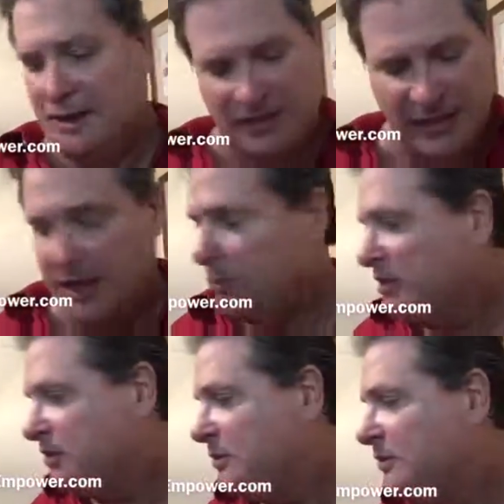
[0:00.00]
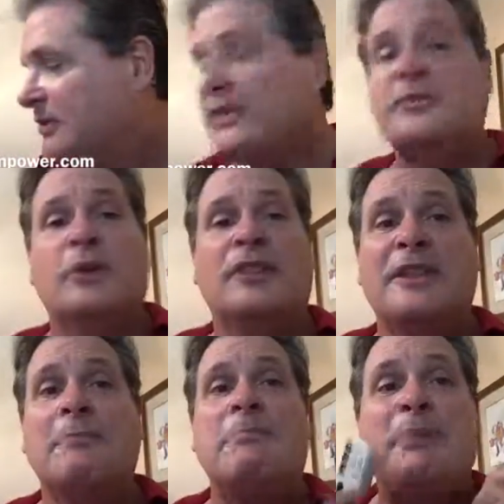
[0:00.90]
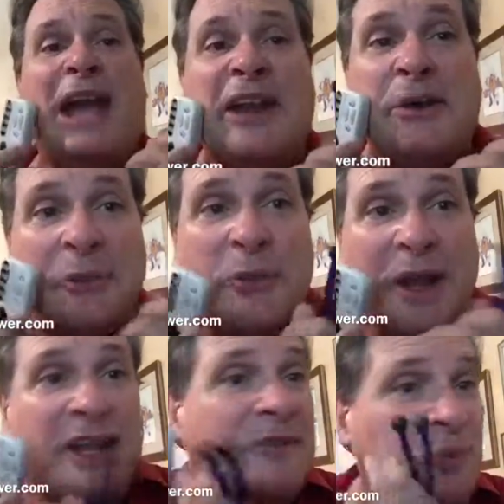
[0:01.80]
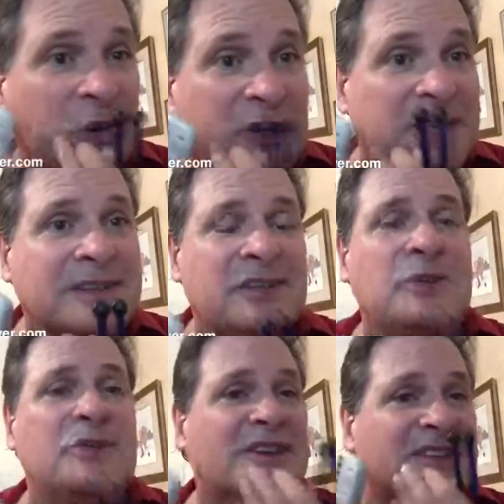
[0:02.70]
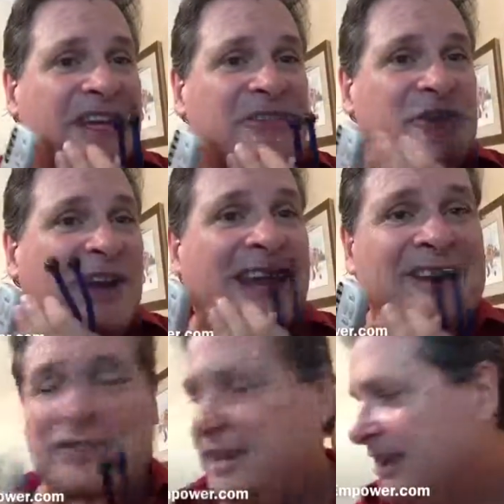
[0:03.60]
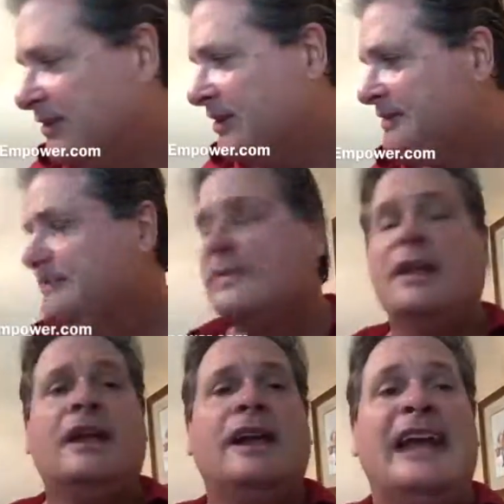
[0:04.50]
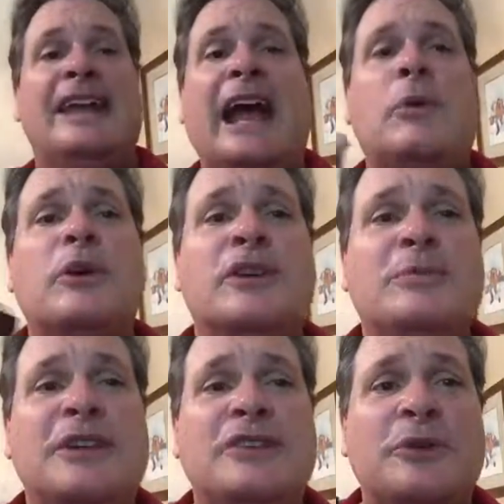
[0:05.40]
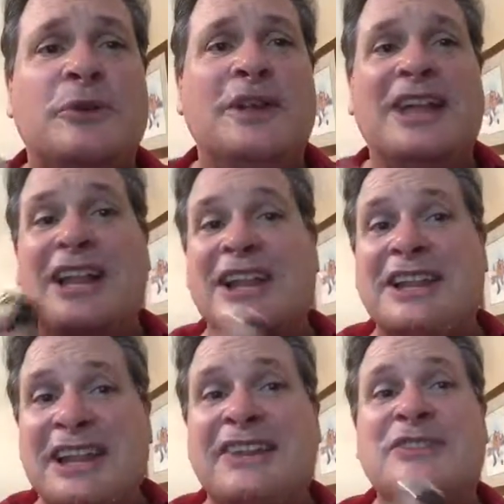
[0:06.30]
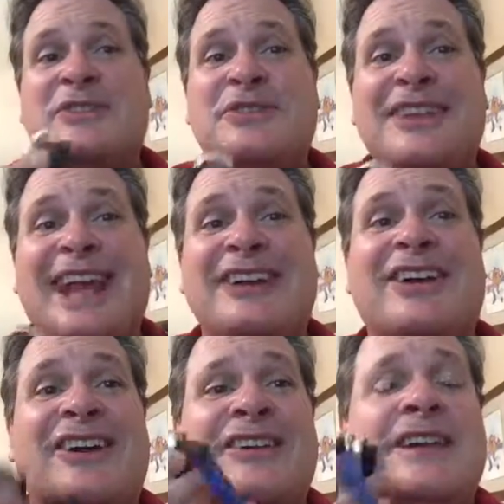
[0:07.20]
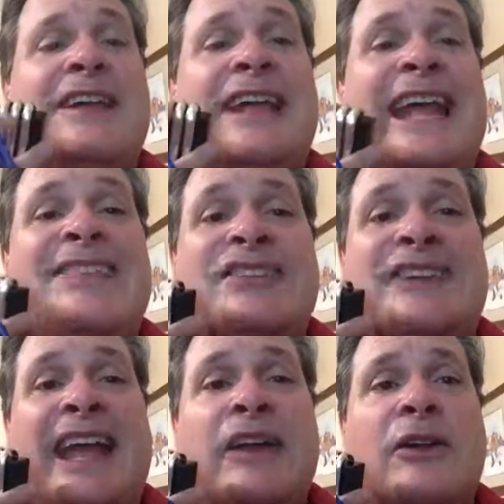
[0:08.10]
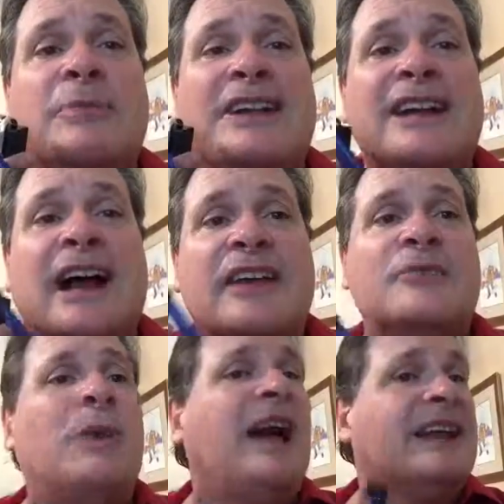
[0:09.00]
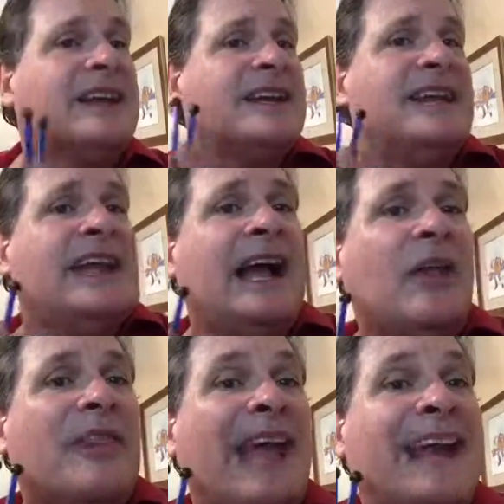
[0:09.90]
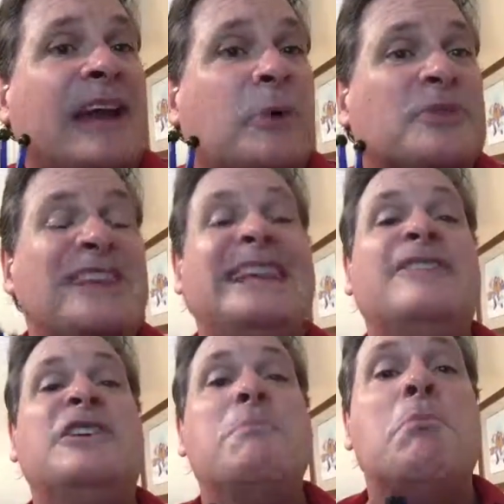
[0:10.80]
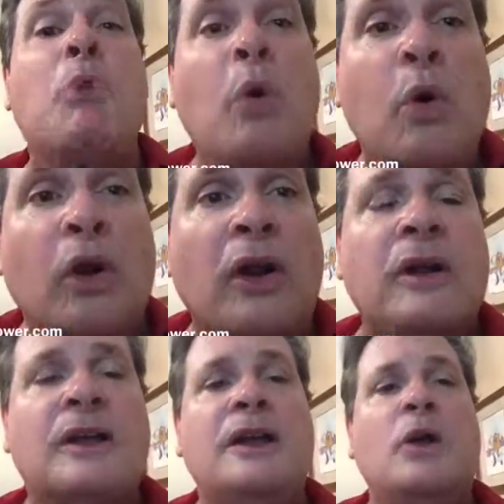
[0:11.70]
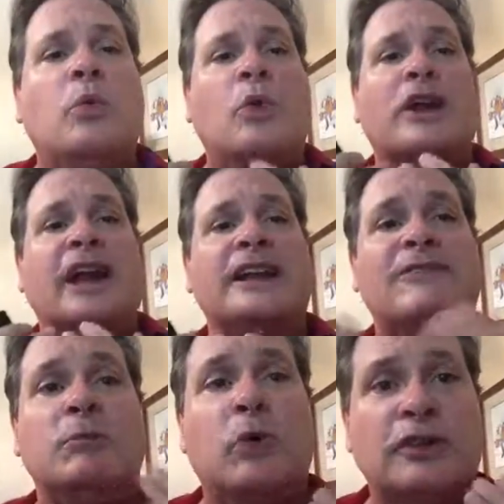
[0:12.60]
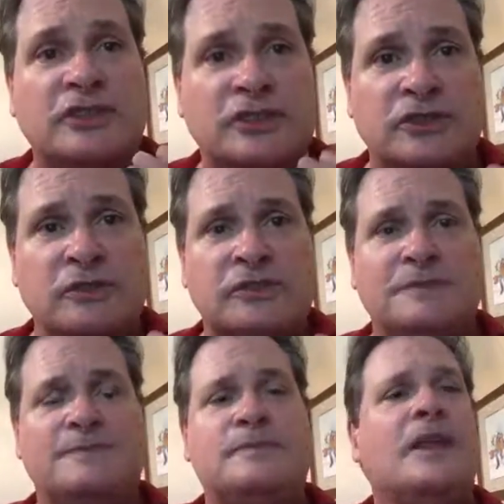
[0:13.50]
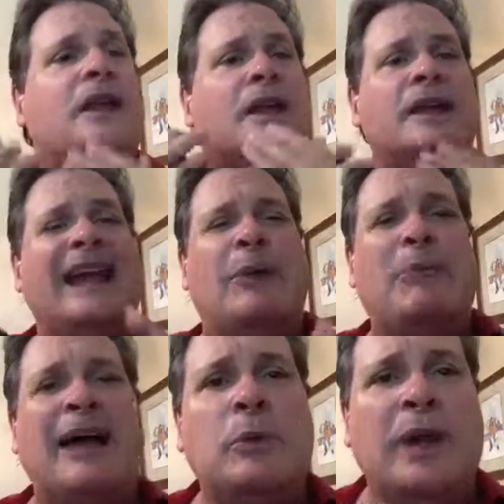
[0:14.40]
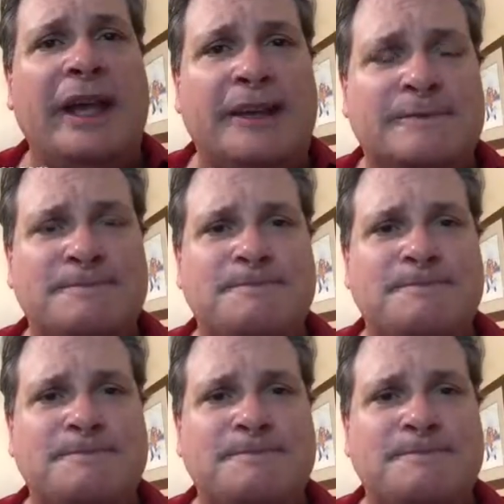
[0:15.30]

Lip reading: Then we use this one, the better way of working, using a laser and a scanar. And now we're going to be doing laser scanar, and the scanar being cosmetic, and how that helps even more work on even more tissues. Now, by the way,